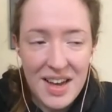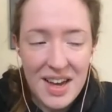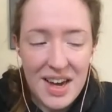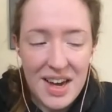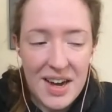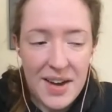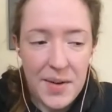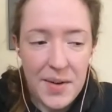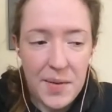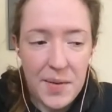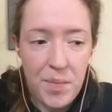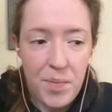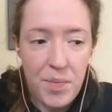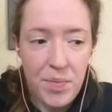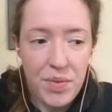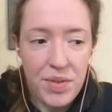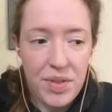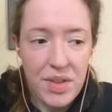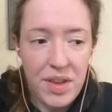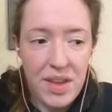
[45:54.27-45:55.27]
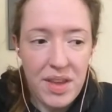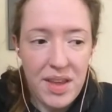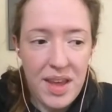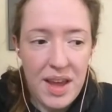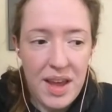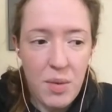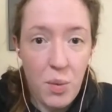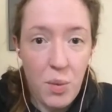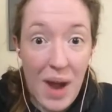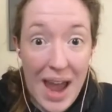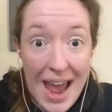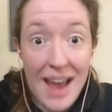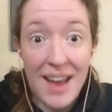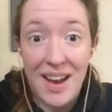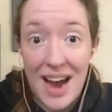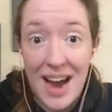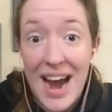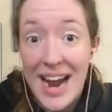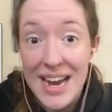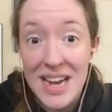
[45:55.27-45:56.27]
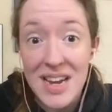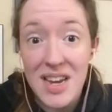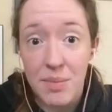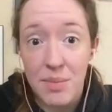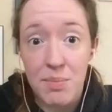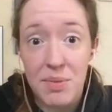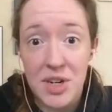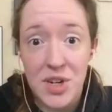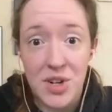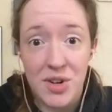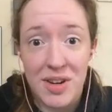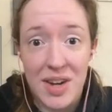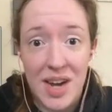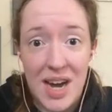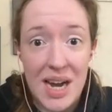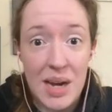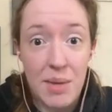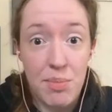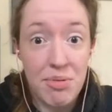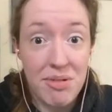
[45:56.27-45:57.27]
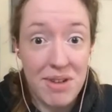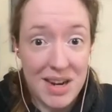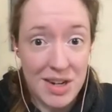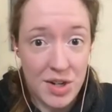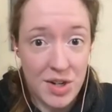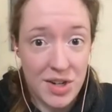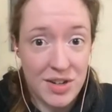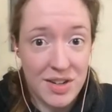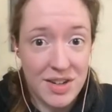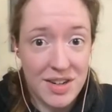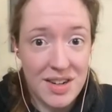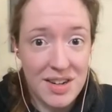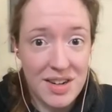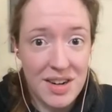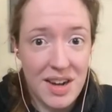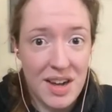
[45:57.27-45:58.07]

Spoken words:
at high temperature and high pressure.